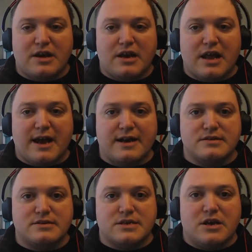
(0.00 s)

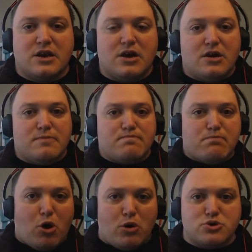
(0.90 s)
has
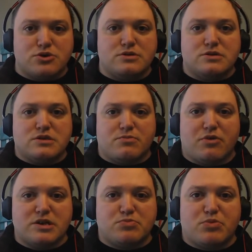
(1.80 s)
pauldrons, the
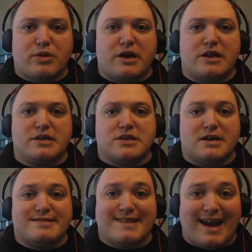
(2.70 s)
breastplate, it's
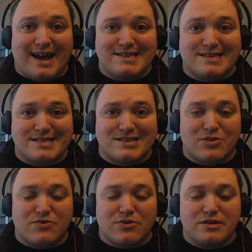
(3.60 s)
got tassets
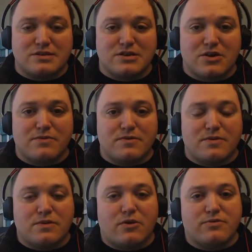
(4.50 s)
over
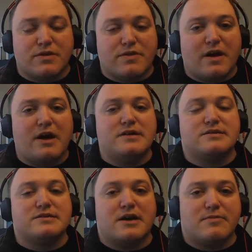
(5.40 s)
the thighs,
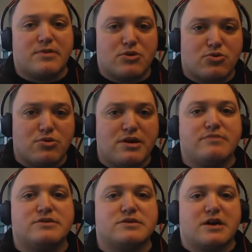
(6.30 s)
it's got metal
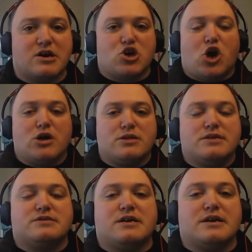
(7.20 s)
greaves, it's got
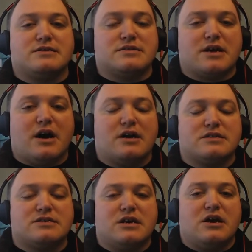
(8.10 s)
gauntlets, it's
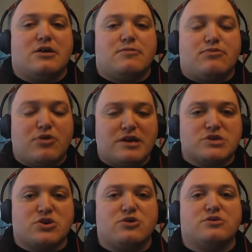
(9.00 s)
got
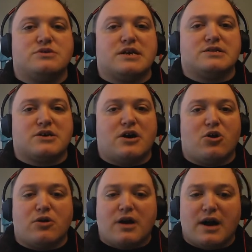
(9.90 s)
bracers, it's got
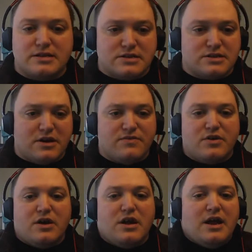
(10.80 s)
all kinds of stuff.
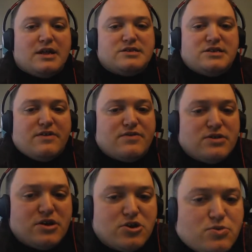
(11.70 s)
It's
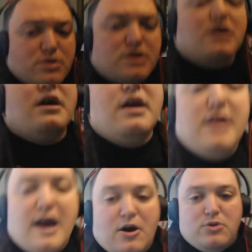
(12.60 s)
definitely a good one.
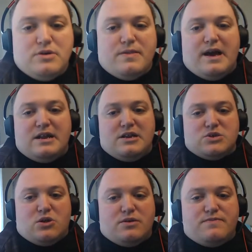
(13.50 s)
Now, that is
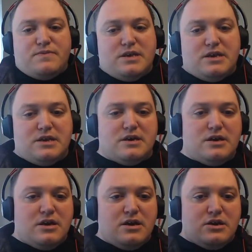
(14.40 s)
all of the
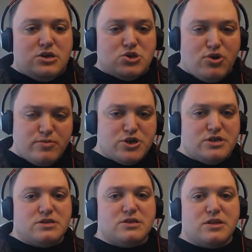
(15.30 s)

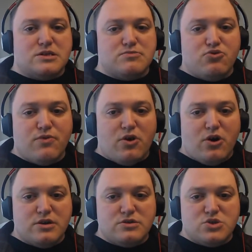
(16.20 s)
descriptions. Let's move
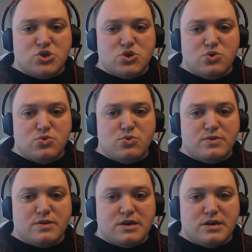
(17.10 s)
on to
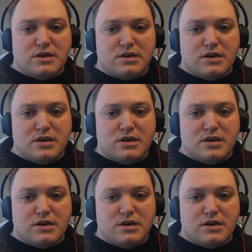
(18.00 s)
the